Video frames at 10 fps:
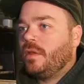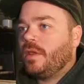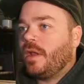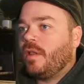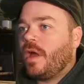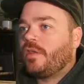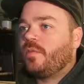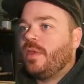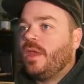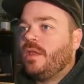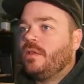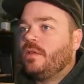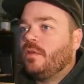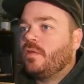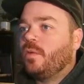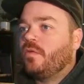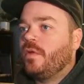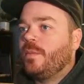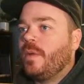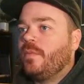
Get a lot of speed. Switch flip up